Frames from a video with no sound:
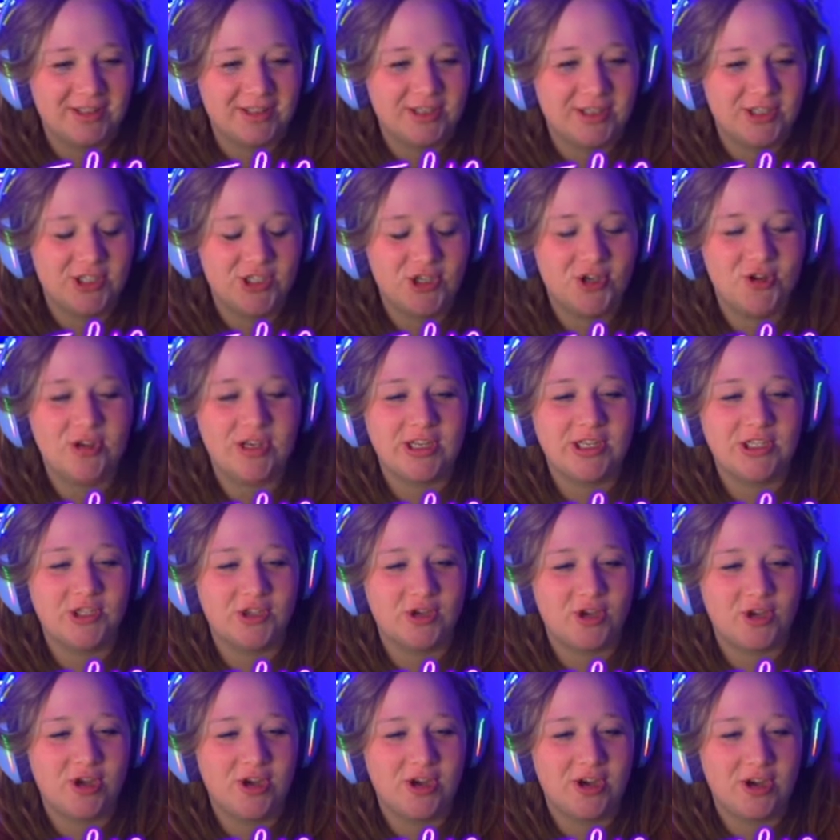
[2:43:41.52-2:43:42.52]
Duke and
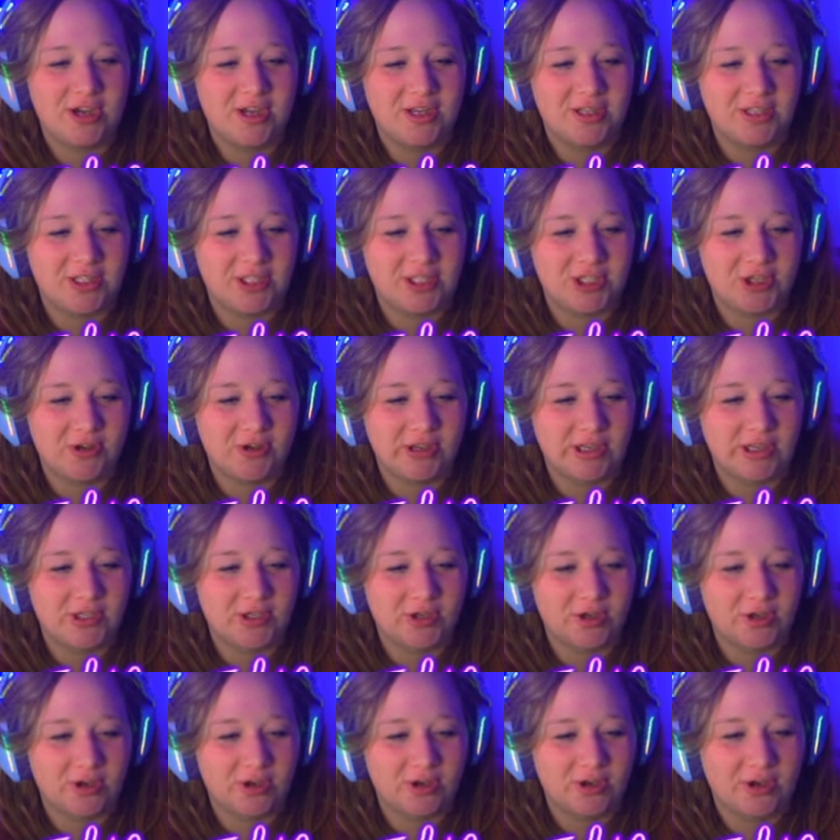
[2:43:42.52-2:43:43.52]
George. Duke and
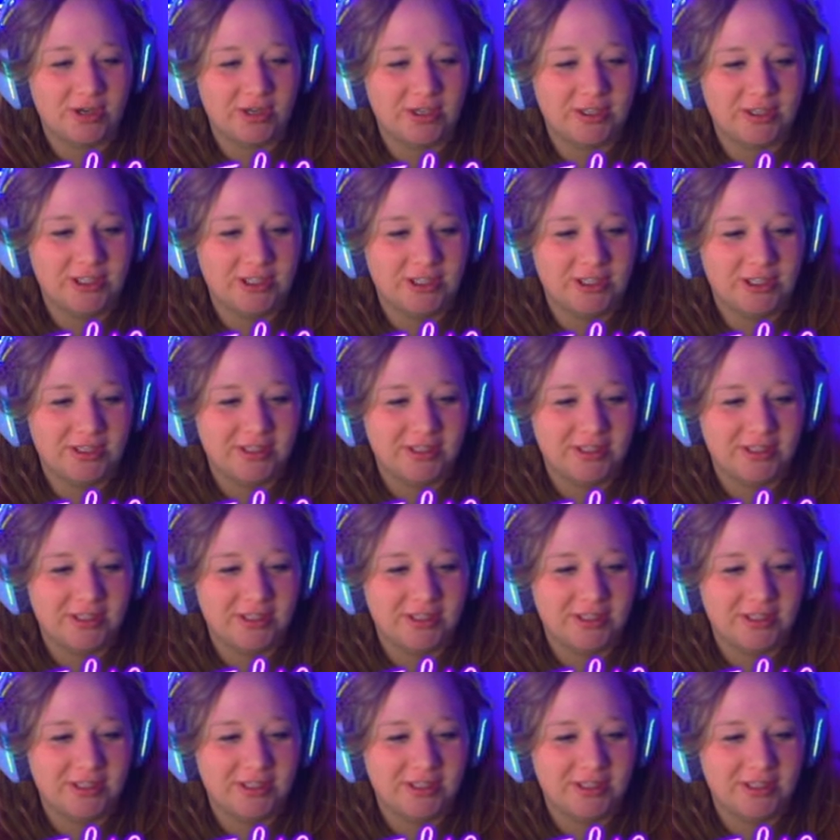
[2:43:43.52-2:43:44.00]
George.